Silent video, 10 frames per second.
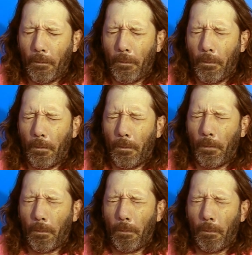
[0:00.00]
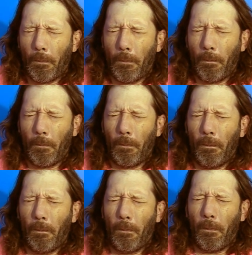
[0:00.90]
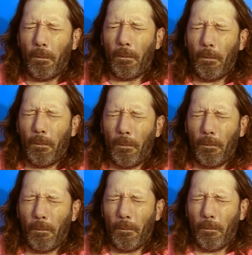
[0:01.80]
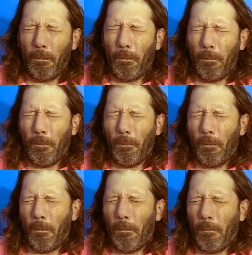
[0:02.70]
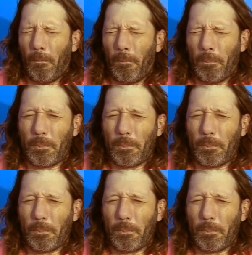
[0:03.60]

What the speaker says: No one is speaking in this clip.